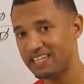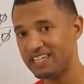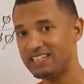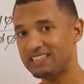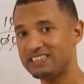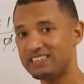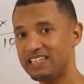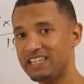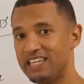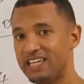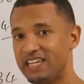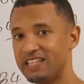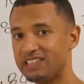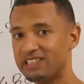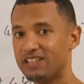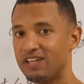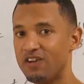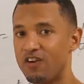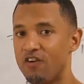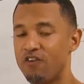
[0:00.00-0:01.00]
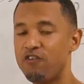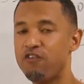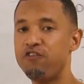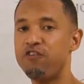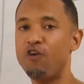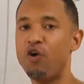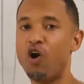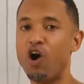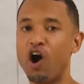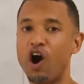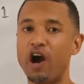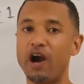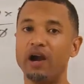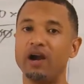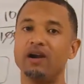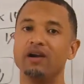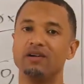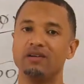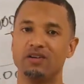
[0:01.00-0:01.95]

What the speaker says: is it for